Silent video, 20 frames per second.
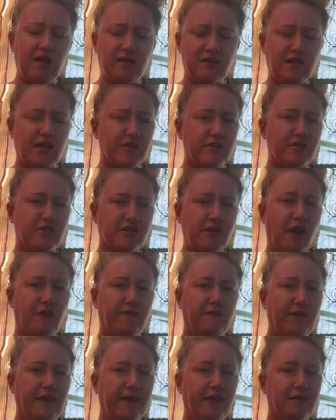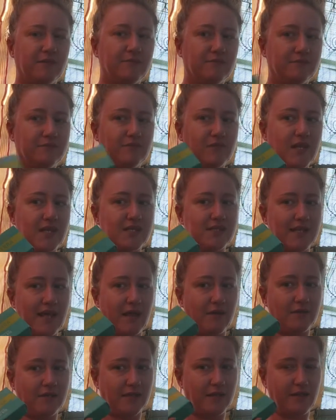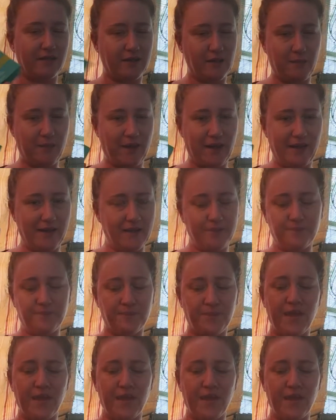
this other stuff like this that I was going to end up buying.